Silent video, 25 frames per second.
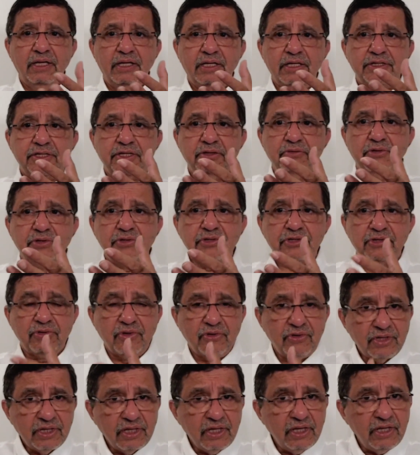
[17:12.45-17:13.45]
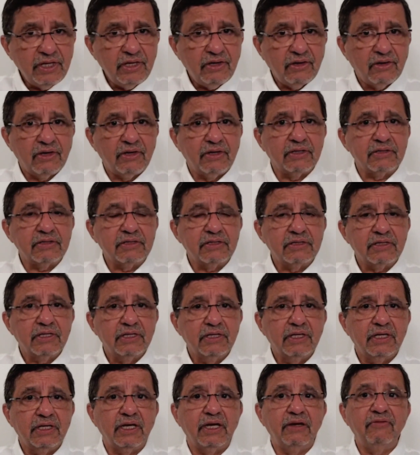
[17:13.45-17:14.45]
She was totally honest
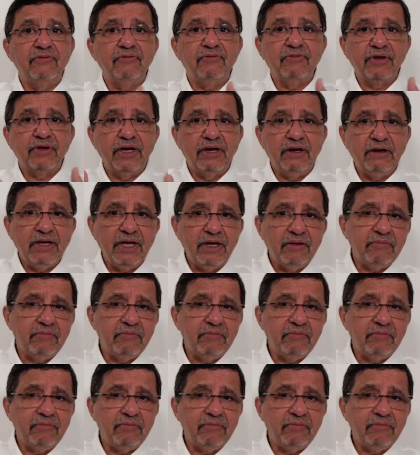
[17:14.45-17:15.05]
and very